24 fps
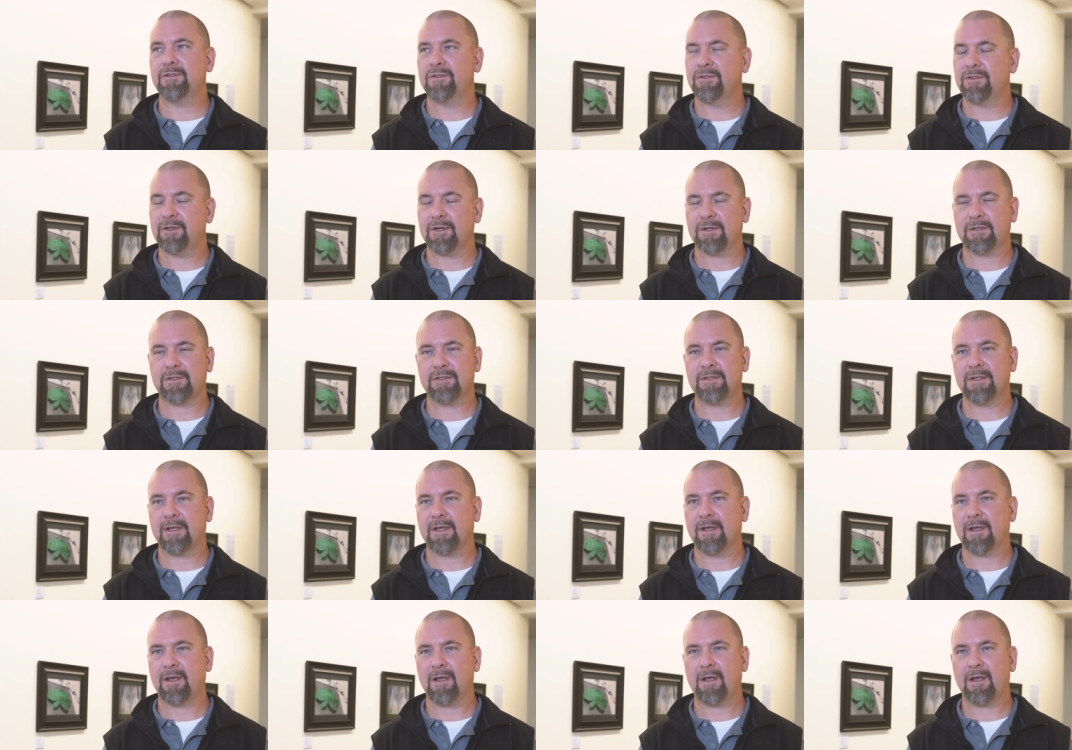Just
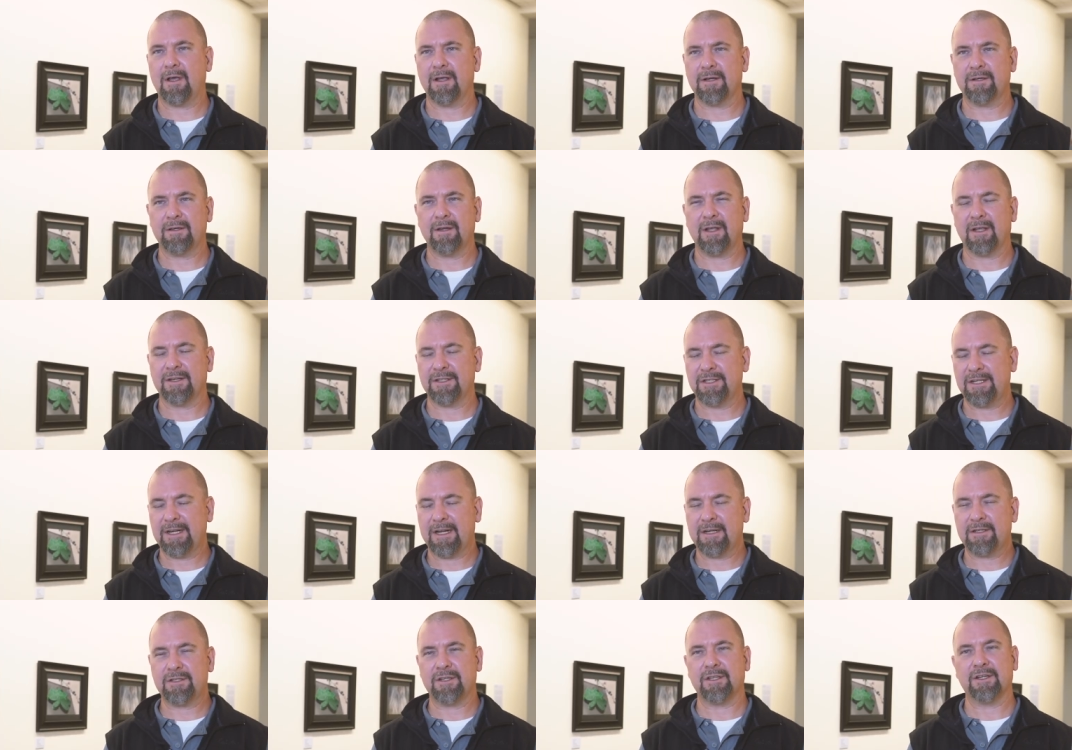uh, a, a
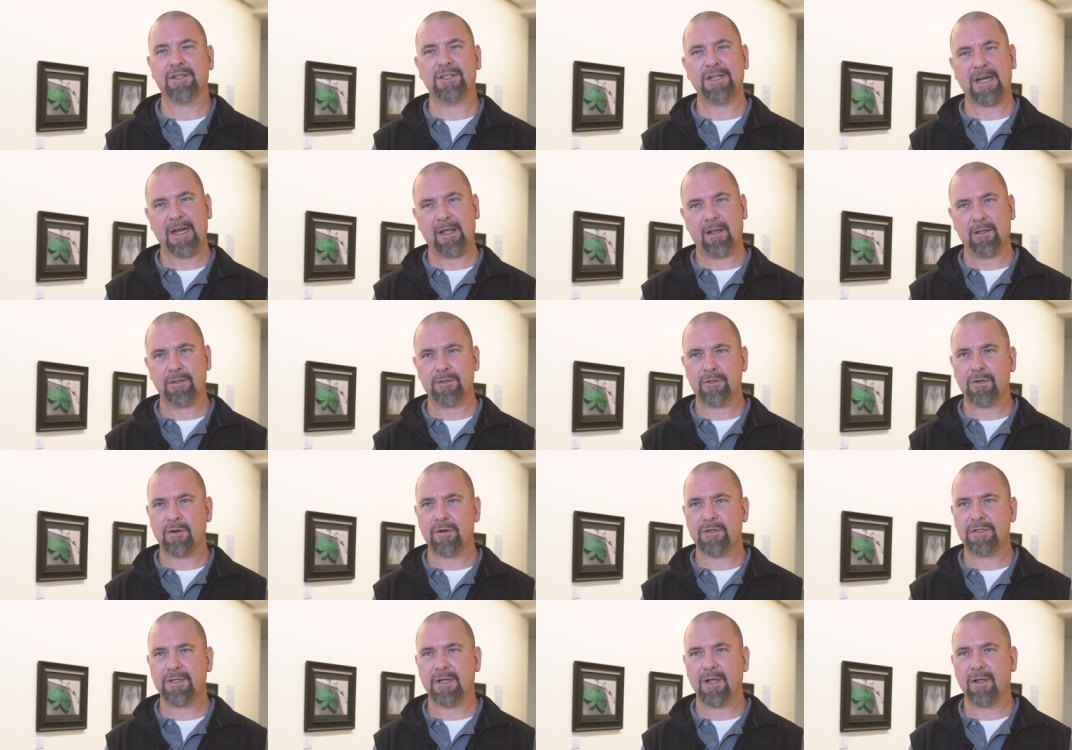chance to challenge
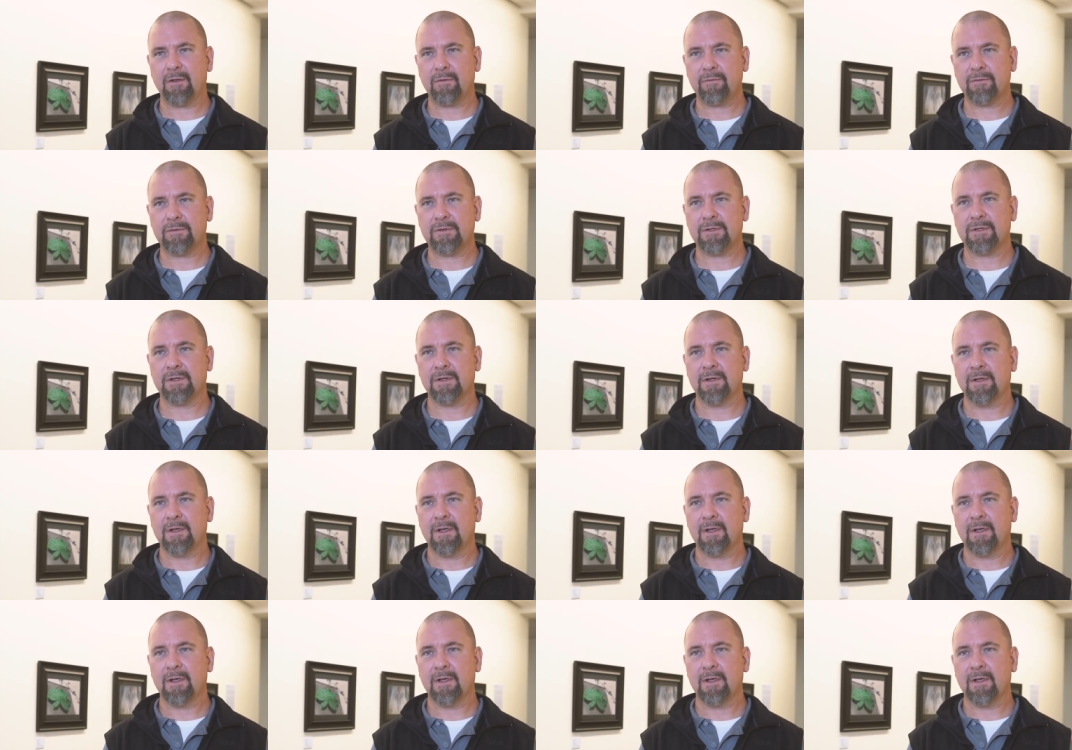ourselves